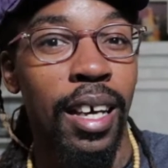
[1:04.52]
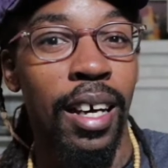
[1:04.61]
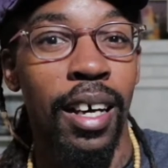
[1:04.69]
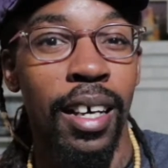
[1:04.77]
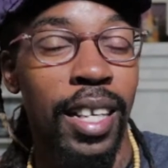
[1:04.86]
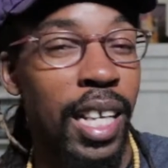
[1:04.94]

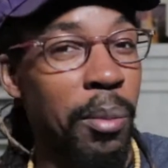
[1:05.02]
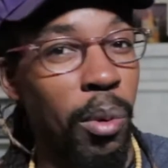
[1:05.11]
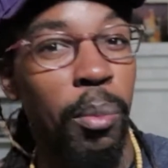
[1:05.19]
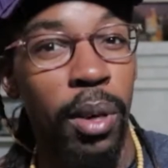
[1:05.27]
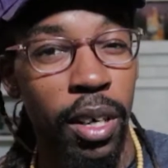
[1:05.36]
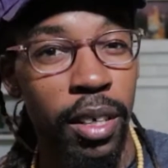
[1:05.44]
an
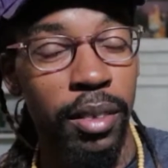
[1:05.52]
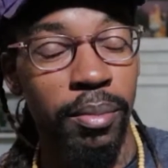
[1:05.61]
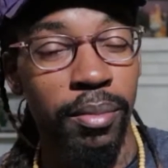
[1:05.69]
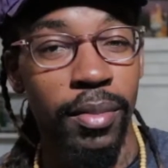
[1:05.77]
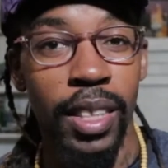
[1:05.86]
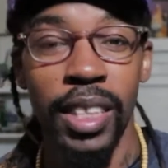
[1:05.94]
edible bird,
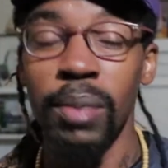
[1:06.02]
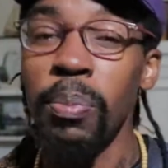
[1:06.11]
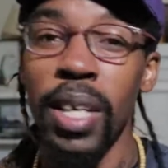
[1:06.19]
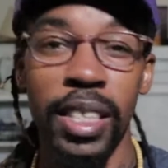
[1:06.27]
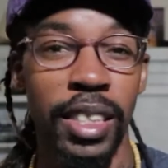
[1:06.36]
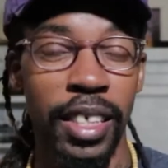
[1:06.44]
it's
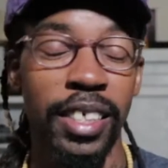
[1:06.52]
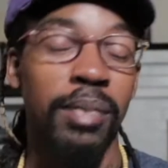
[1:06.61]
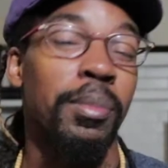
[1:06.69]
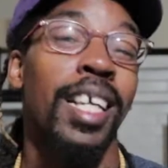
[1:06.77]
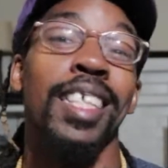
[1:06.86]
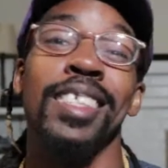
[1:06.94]
Pidgey, because
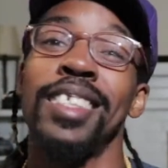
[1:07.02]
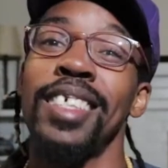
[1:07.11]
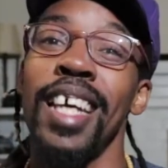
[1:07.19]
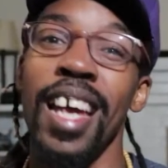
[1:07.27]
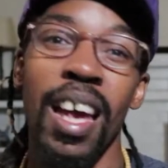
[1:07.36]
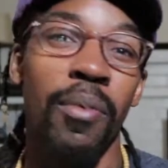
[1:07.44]
some things is
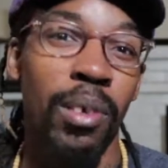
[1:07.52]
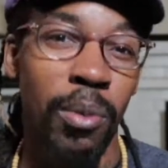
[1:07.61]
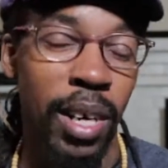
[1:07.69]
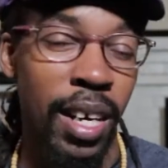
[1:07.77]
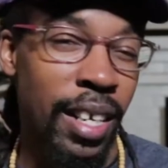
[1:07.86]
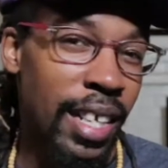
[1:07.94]

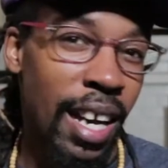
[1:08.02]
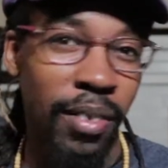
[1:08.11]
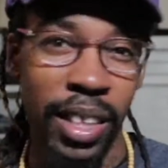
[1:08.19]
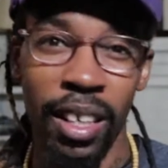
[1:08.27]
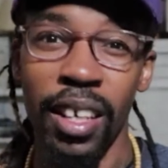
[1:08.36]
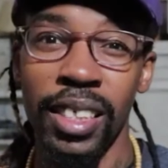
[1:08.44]
everywhere. And I don't
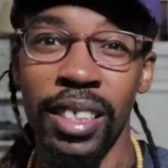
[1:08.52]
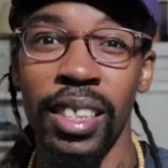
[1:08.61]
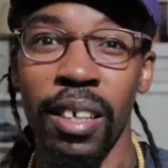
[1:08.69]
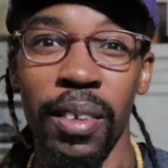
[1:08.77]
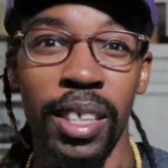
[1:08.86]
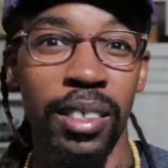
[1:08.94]
think they're
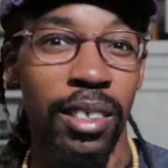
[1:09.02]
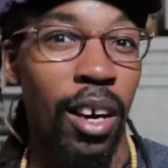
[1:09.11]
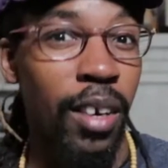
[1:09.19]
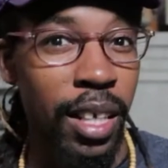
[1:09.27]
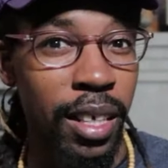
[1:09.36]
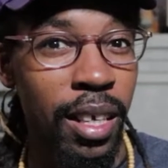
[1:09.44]
necessarily
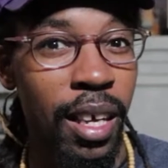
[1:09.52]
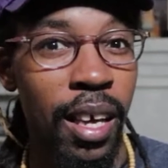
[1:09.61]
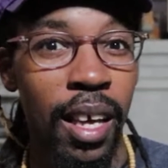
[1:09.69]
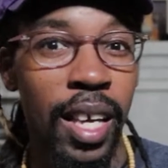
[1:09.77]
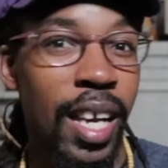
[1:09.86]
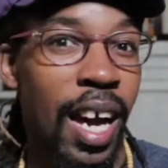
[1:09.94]
dirty.
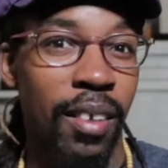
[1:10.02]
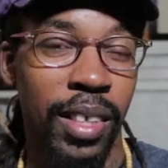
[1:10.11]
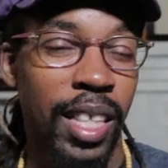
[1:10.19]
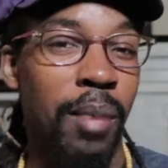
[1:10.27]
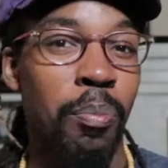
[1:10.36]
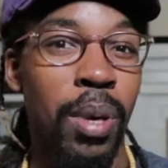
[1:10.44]
I don't think
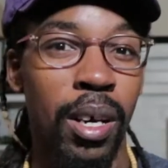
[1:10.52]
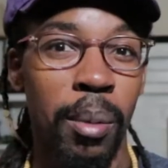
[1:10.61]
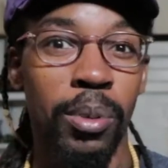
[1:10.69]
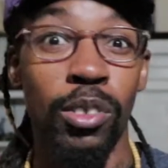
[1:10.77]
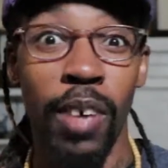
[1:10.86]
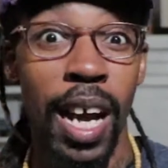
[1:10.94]
they pick
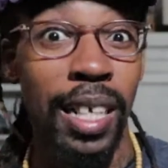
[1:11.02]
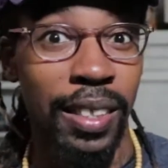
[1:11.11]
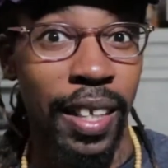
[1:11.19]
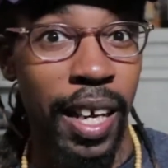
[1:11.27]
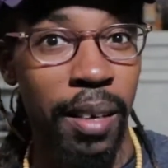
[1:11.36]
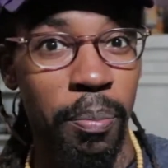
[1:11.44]
up trash
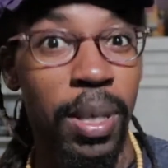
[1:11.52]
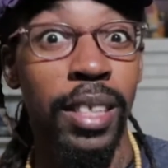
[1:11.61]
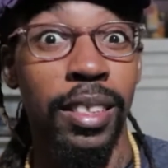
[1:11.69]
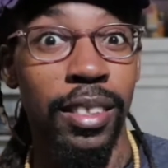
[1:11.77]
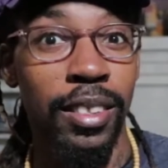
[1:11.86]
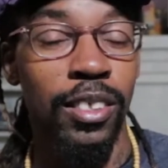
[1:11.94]
like
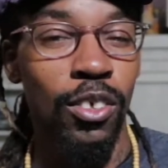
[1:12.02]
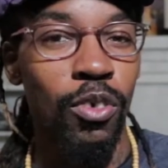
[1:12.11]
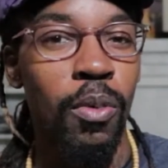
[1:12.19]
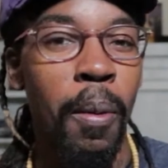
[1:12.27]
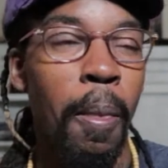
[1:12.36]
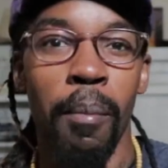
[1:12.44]
pigeons
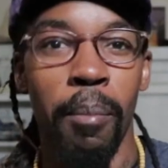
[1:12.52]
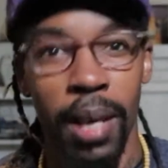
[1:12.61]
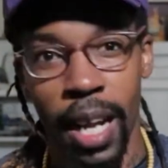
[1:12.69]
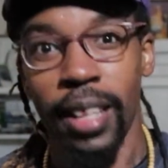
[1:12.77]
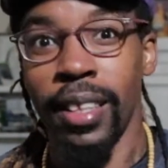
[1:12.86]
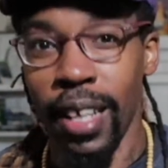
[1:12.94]
do. But
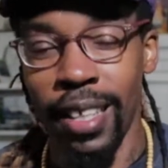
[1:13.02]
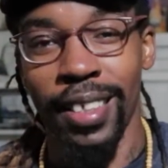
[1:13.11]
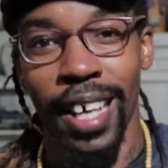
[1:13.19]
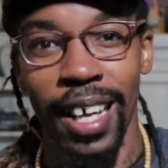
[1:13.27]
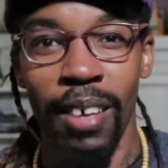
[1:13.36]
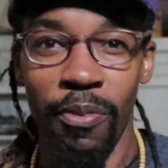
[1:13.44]
I think
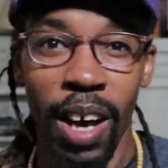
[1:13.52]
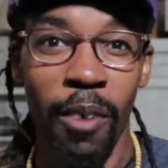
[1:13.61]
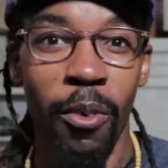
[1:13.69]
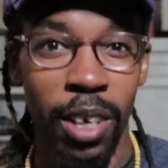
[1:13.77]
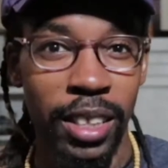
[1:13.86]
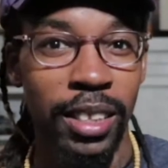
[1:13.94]
that if I
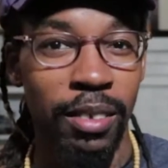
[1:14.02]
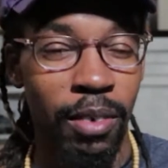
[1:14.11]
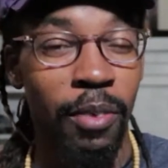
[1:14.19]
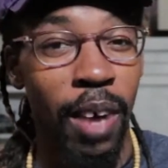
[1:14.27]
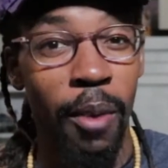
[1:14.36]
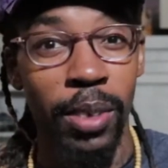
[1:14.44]
was
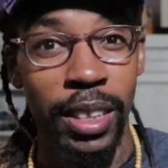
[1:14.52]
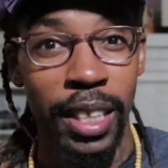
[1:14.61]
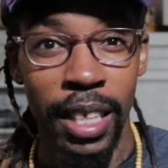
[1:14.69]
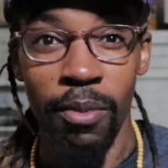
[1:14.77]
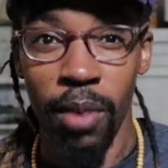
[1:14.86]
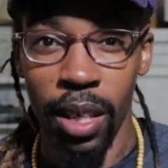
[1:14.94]
to
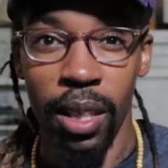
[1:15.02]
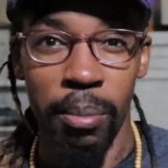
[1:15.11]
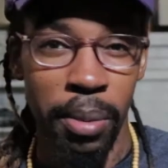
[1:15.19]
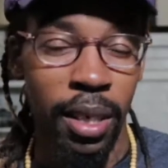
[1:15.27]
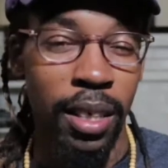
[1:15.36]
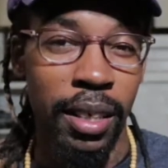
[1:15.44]
eat one of the
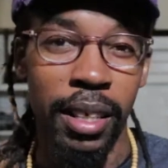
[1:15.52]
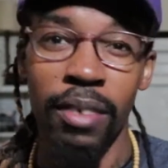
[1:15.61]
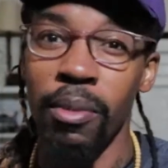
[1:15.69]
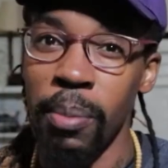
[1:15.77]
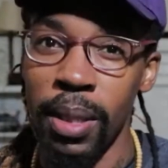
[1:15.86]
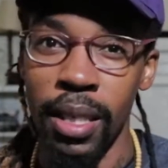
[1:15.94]
birds, it
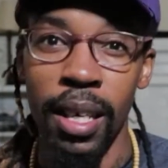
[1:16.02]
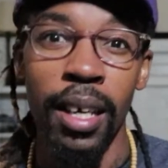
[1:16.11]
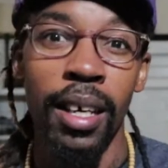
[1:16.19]
would be